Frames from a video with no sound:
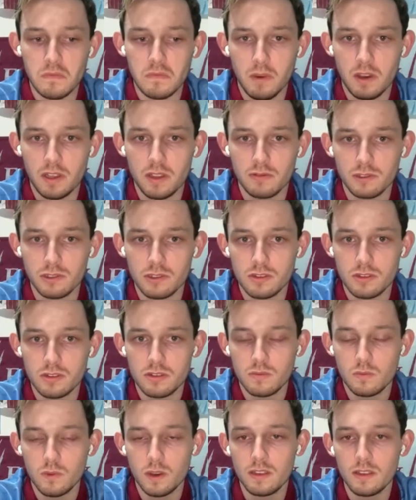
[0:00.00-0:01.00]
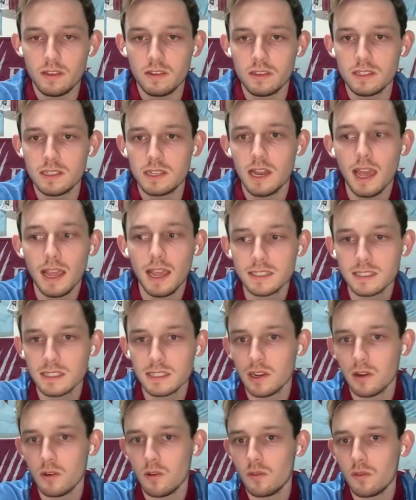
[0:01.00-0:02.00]
Whether there's legs
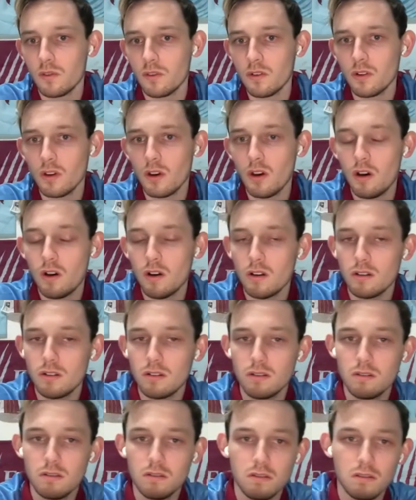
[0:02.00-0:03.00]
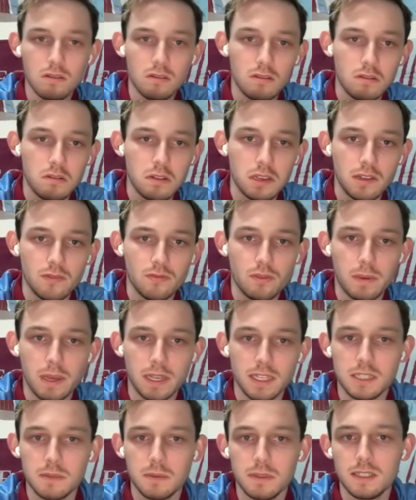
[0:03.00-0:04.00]
in it or not
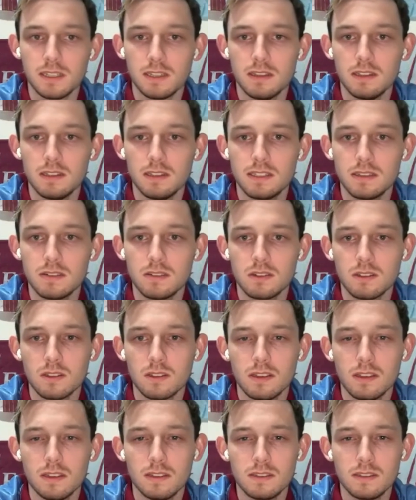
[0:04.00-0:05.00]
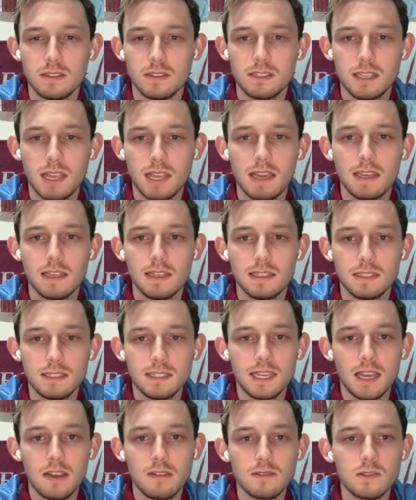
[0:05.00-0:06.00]
remains to be seen. It
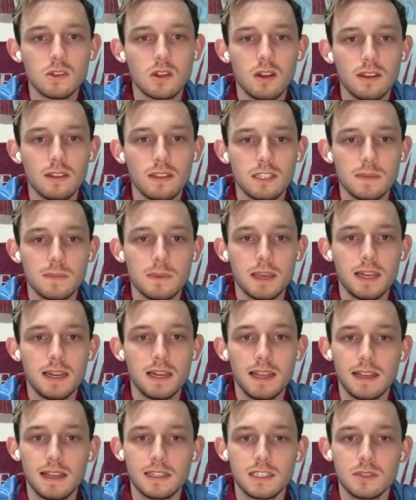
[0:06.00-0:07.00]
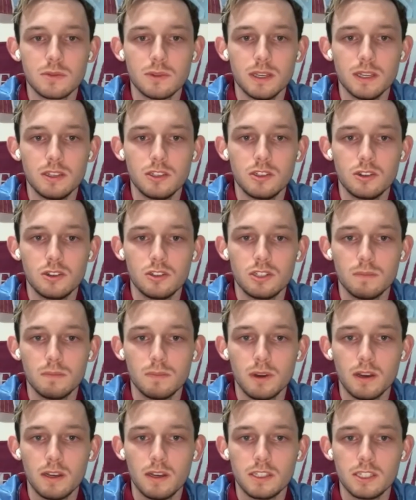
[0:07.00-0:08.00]
sounds like there's a bit of legs to it, judging
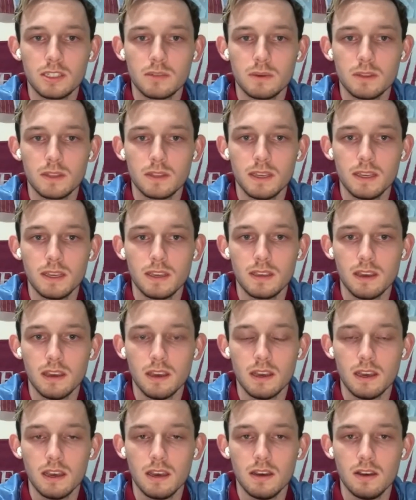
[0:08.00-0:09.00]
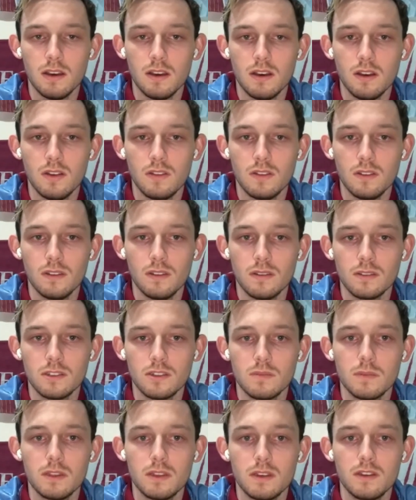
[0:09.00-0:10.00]
by some of the
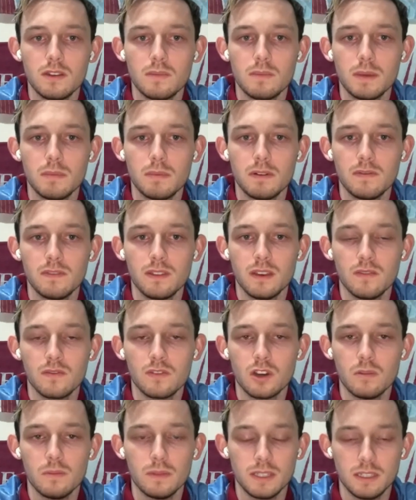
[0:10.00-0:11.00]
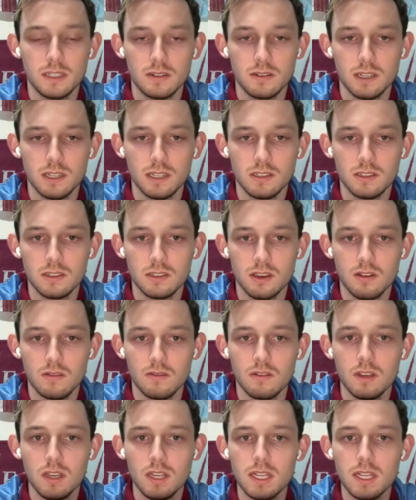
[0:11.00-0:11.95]
other people that have commented on it. So